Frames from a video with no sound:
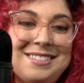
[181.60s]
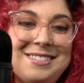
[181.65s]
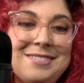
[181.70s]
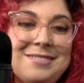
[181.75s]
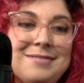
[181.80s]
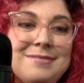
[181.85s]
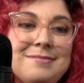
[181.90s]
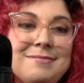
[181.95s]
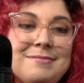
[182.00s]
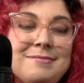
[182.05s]

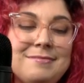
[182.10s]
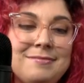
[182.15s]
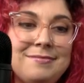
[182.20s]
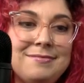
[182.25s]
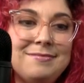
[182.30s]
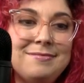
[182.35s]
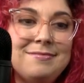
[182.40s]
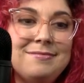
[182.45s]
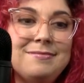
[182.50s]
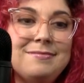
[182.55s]

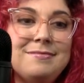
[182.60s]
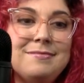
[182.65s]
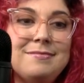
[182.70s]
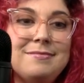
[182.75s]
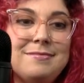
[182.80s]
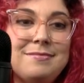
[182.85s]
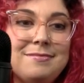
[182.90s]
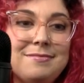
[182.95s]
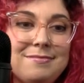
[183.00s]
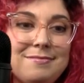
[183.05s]

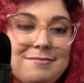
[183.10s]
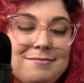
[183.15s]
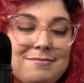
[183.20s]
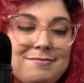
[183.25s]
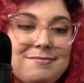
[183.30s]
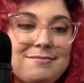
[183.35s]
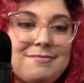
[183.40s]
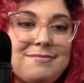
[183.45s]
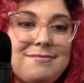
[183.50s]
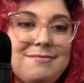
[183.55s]

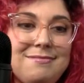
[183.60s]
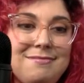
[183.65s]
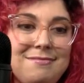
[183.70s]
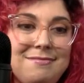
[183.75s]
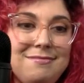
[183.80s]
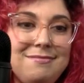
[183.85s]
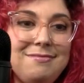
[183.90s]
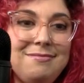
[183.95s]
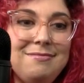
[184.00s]
No words are spoken by the person on screen.